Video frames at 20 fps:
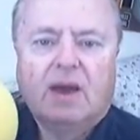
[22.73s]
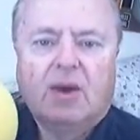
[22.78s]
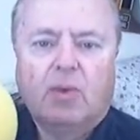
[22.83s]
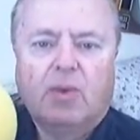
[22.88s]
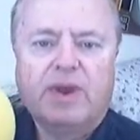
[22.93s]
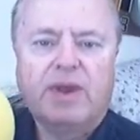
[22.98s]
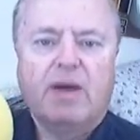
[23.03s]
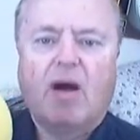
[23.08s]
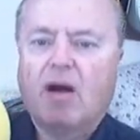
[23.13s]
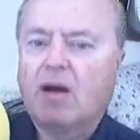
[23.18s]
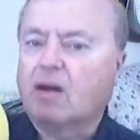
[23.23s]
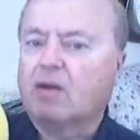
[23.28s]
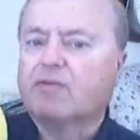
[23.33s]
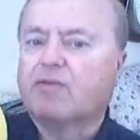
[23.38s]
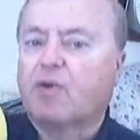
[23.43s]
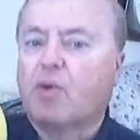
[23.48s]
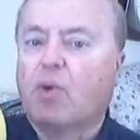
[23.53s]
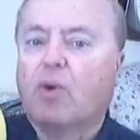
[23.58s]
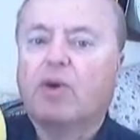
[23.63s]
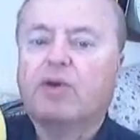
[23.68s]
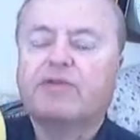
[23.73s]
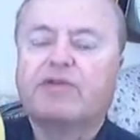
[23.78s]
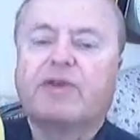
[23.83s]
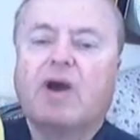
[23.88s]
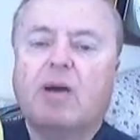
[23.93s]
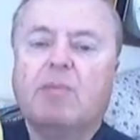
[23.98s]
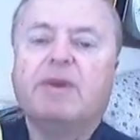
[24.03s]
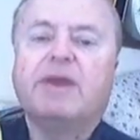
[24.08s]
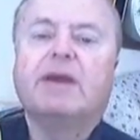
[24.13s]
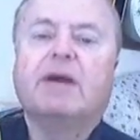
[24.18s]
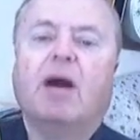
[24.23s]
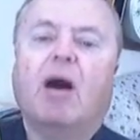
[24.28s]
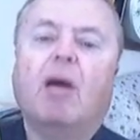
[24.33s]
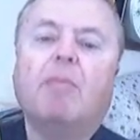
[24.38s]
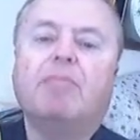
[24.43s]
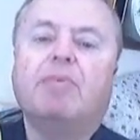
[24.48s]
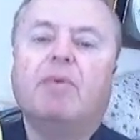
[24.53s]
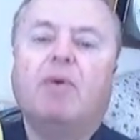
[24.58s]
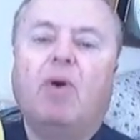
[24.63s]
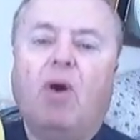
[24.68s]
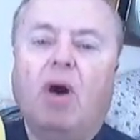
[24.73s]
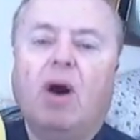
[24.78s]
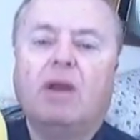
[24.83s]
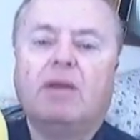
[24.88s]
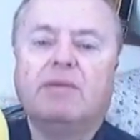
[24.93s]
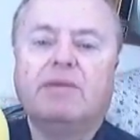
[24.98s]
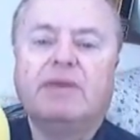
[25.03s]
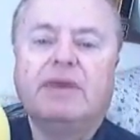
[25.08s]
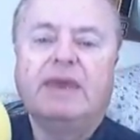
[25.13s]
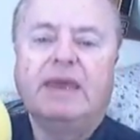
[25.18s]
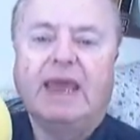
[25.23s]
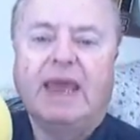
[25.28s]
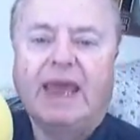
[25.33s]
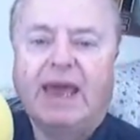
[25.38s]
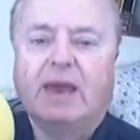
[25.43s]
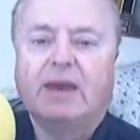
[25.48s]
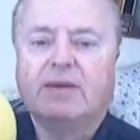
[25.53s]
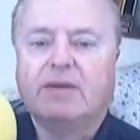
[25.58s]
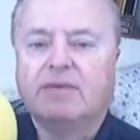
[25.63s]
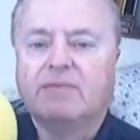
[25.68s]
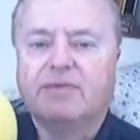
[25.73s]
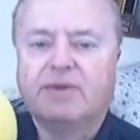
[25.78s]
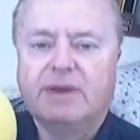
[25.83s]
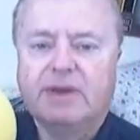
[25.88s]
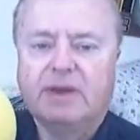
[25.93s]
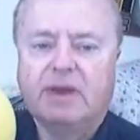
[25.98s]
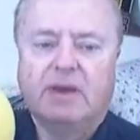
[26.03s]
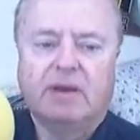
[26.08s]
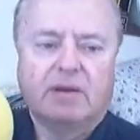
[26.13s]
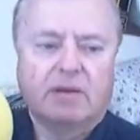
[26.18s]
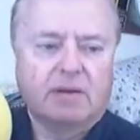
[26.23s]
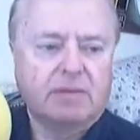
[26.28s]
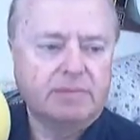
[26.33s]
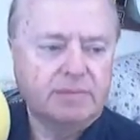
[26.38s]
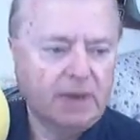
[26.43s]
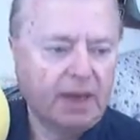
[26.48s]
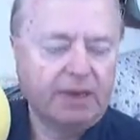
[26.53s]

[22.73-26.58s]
We are, of course, coming up on the end of the year.